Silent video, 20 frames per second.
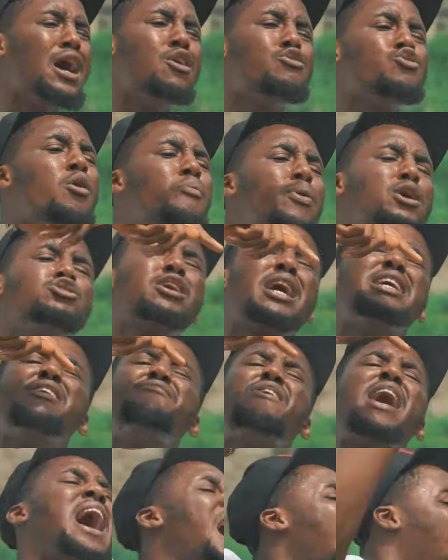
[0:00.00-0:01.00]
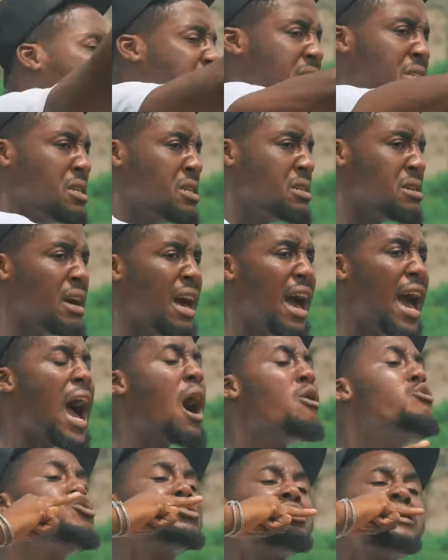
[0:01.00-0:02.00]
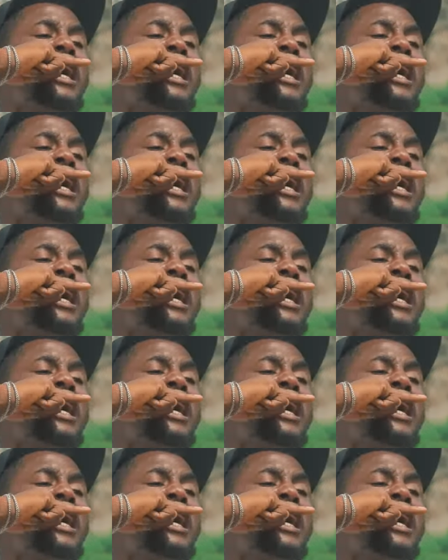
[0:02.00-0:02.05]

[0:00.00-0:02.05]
can run, but you can never hide. Hey, I will